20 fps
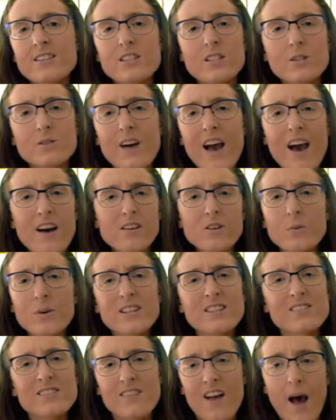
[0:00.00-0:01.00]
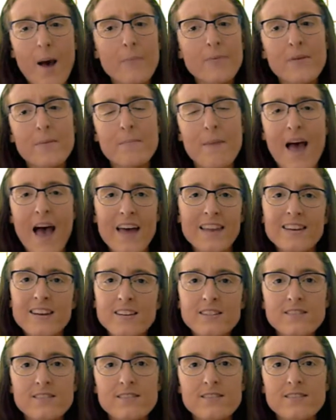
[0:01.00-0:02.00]
So, how do we stop the
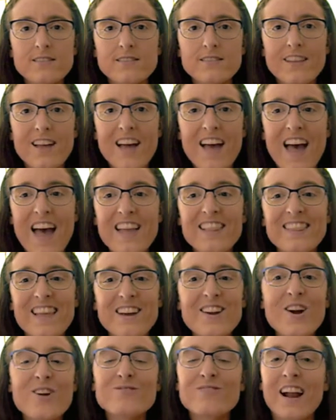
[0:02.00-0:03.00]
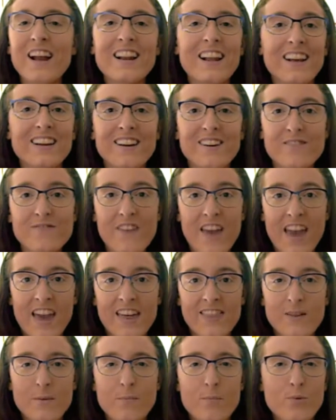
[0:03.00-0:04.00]
madness and let our writing convey
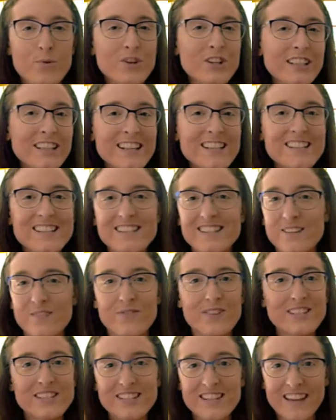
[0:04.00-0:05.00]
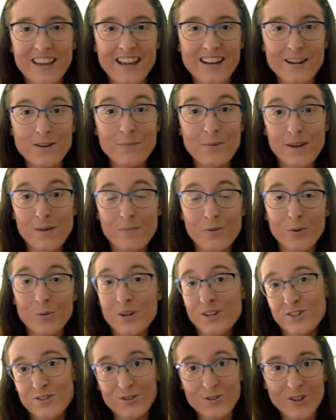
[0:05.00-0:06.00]
the brilliant, sophisticated people
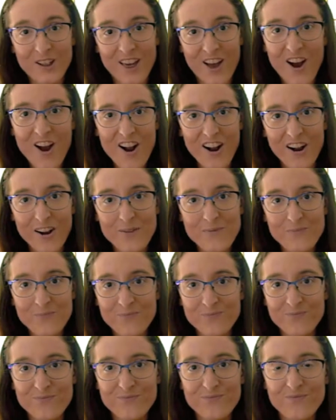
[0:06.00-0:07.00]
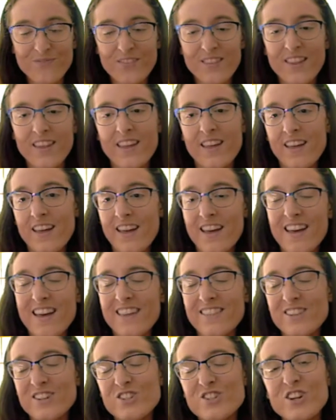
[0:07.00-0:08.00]
we truly are?
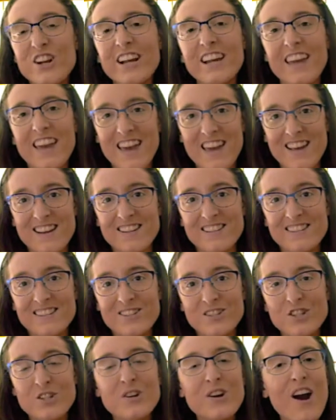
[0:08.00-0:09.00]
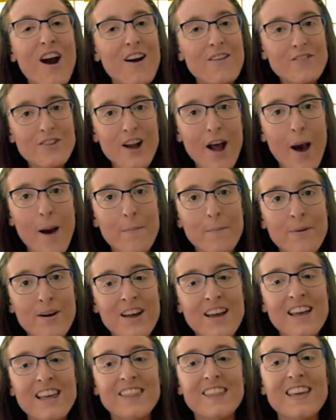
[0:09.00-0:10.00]
The trick is to cover up
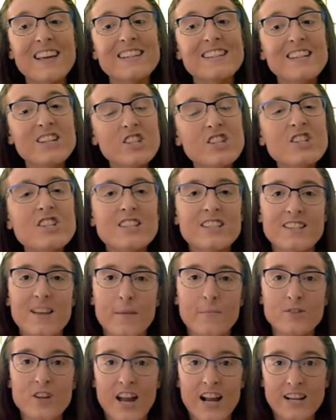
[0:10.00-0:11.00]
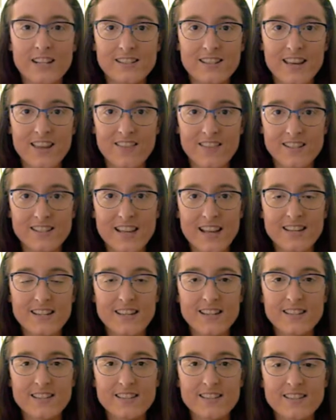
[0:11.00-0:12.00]
the additional subjects in the
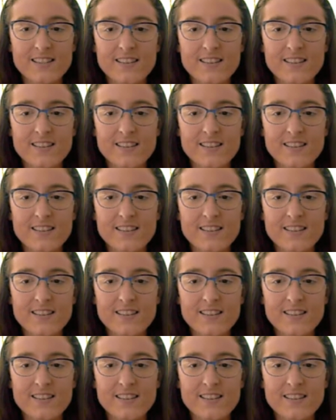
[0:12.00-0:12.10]
sentence